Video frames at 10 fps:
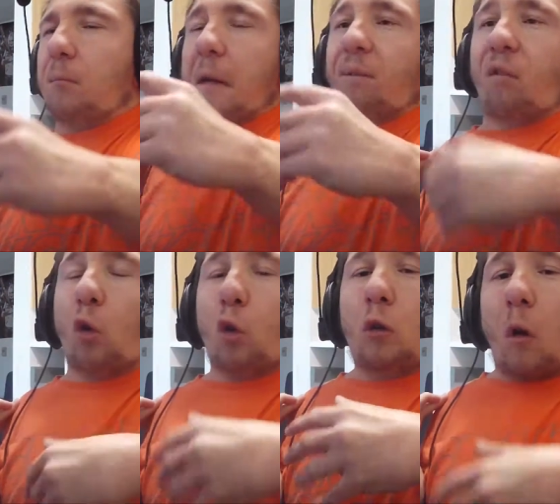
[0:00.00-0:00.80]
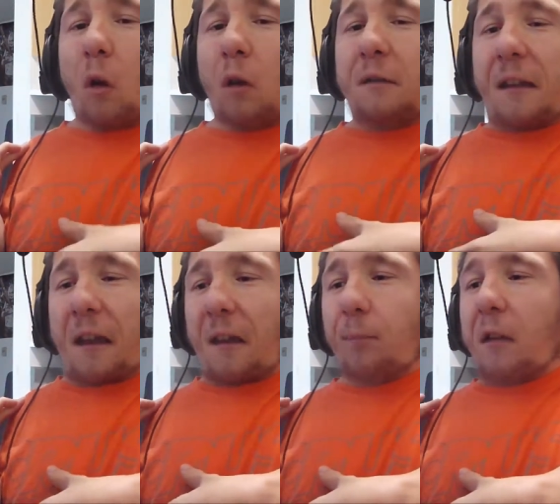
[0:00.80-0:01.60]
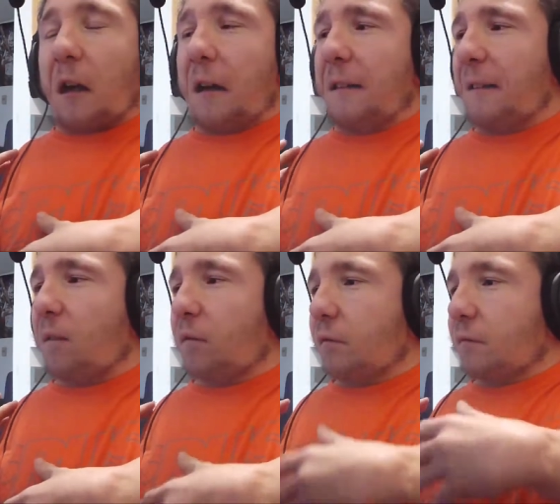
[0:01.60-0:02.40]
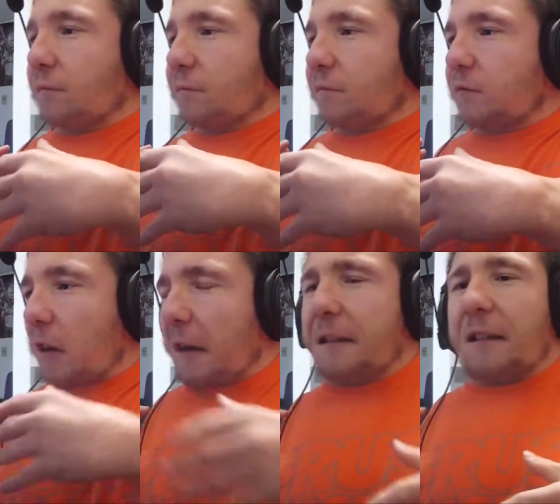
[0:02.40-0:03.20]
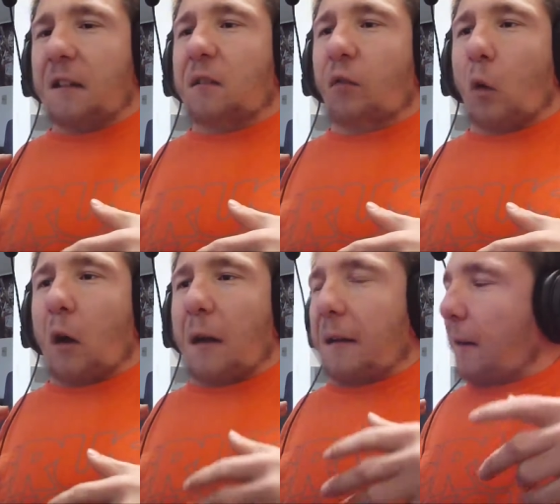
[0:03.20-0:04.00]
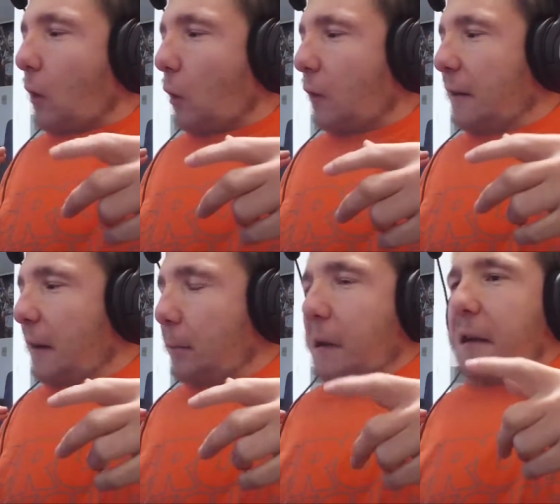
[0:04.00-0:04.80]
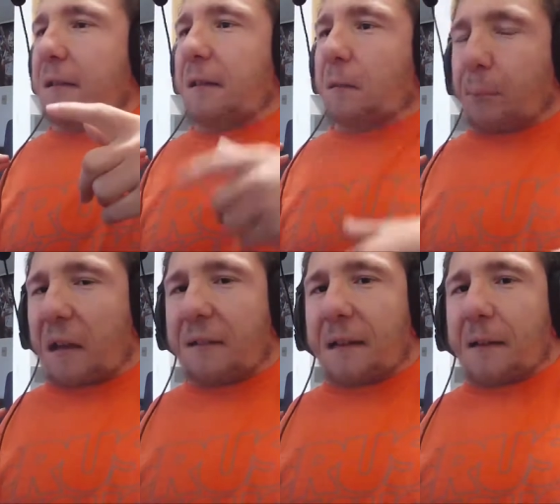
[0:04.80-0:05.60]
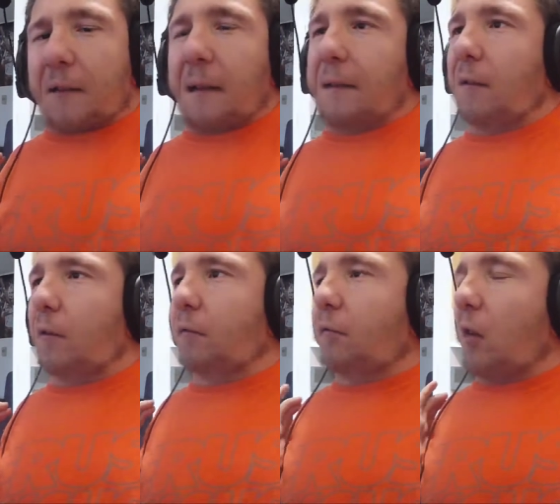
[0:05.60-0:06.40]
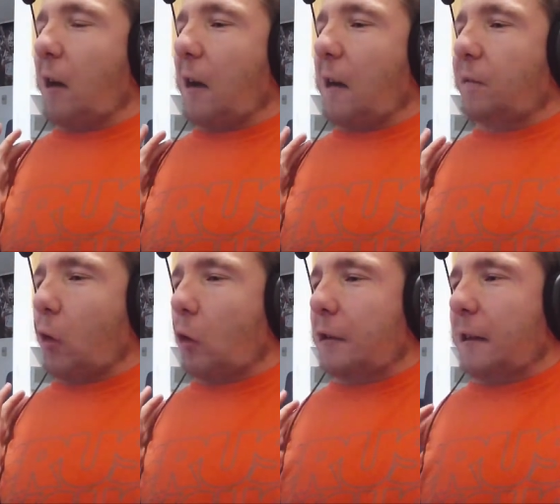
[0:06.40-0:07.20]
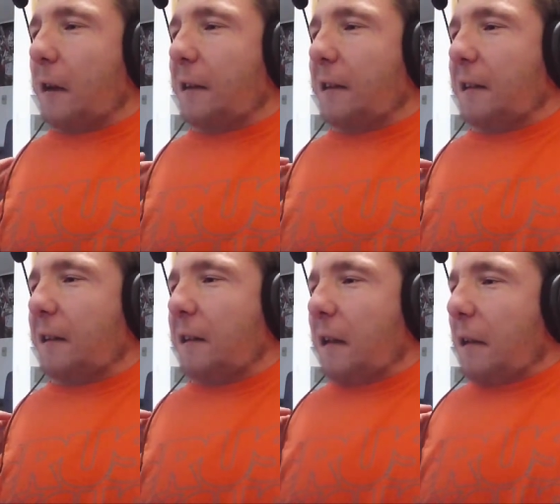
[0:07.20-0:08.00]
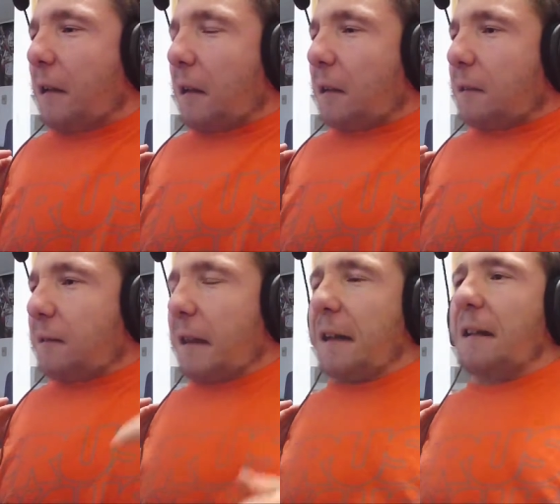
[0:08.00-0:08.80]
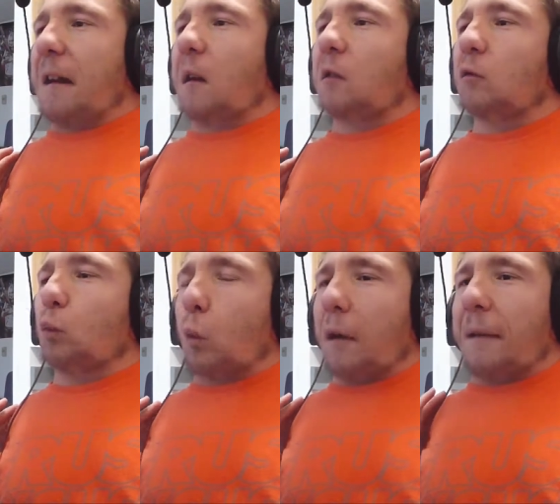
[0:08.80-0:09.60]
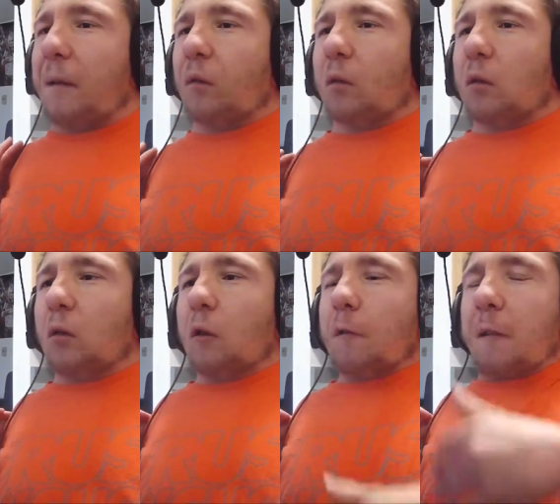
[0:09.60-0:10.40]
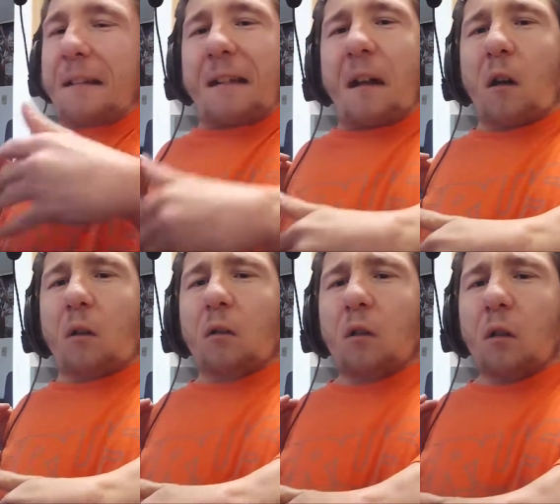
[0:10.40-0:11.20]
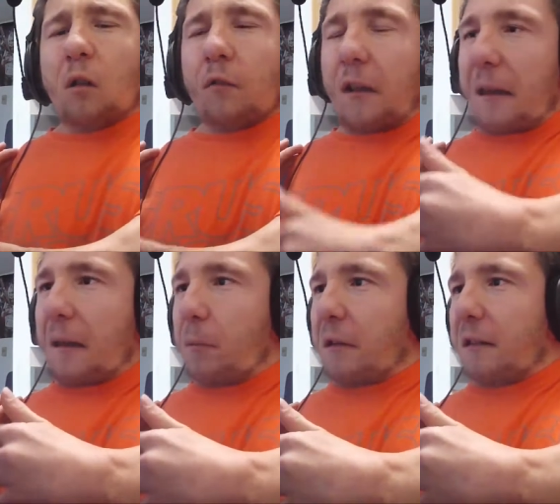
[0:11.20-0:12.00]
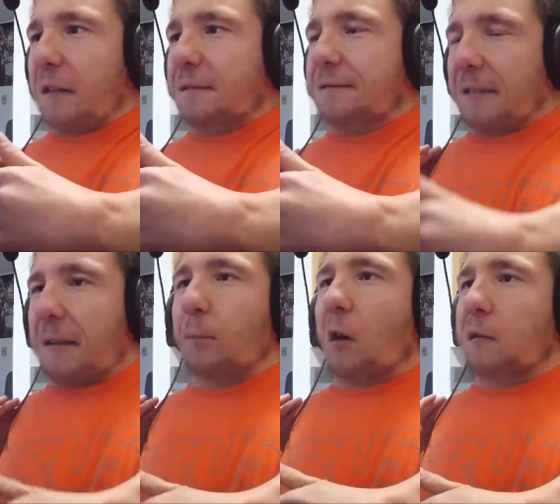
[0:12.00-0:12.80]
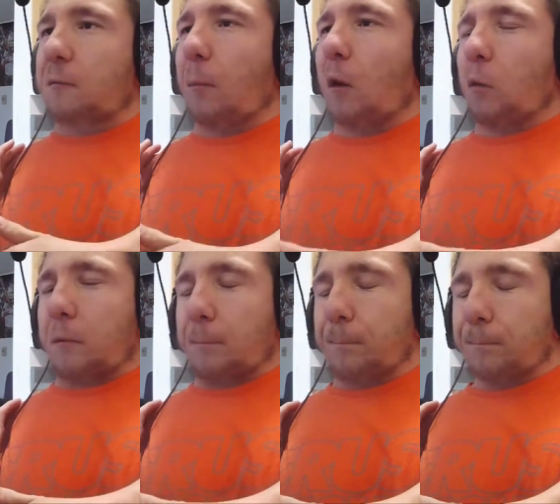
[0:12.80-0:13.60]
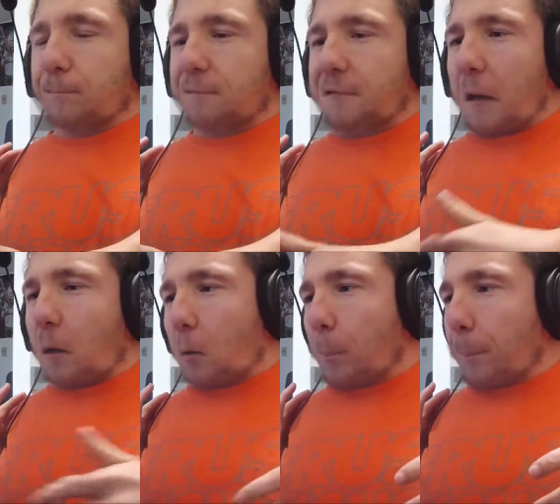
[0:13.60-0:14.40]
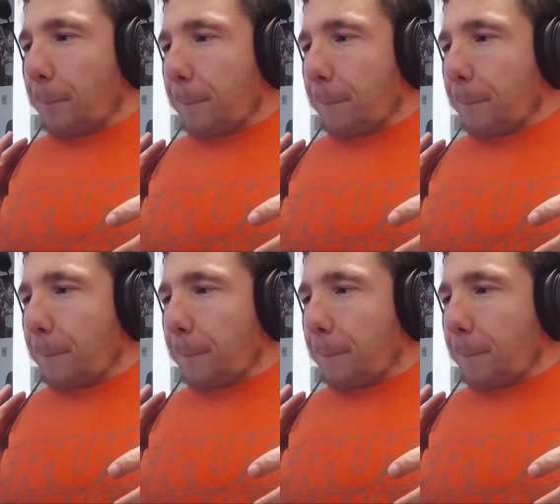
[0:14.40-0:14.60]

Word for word: my full-on game that I have ideas for. I already got my ideas planned out. I I've already got it laid out and whatever. Right now, the game is in sandbox mode. So,